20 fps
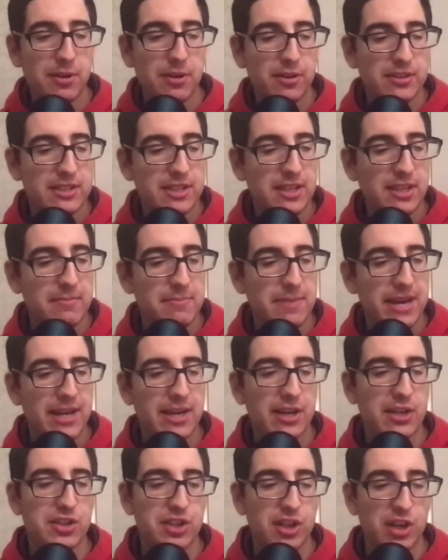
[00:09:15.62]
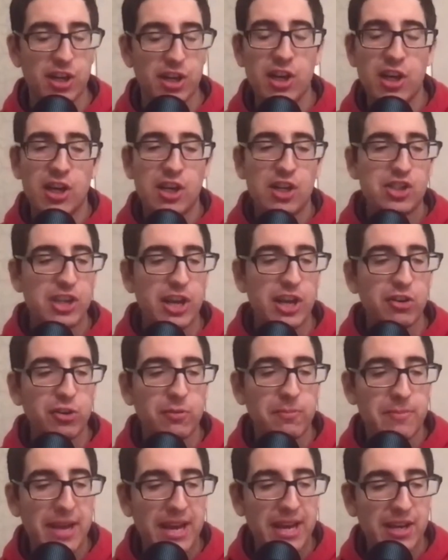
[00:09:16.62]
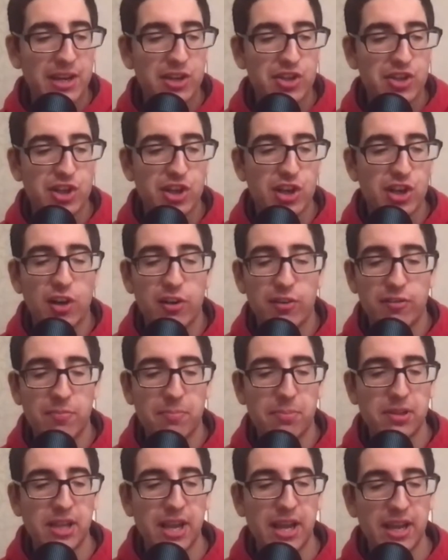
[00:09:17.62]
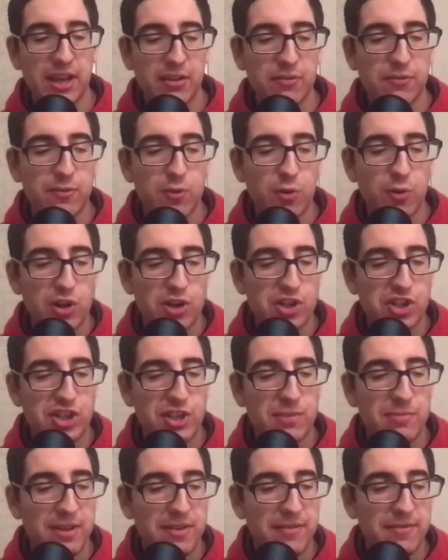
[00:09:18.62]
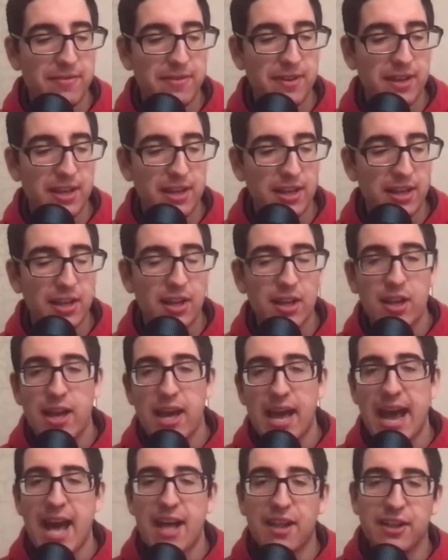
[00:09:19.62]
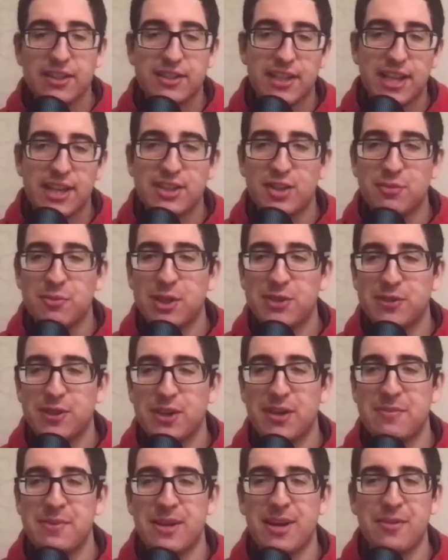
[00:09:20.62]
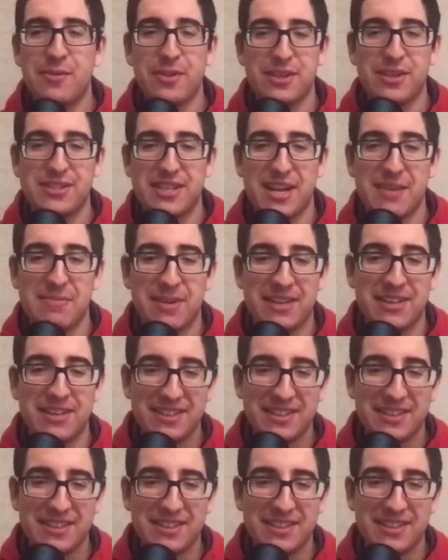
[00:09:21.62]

team manager, general manager of Playing for Jimmy V. Alex, thanks so much for coming on with us today, man.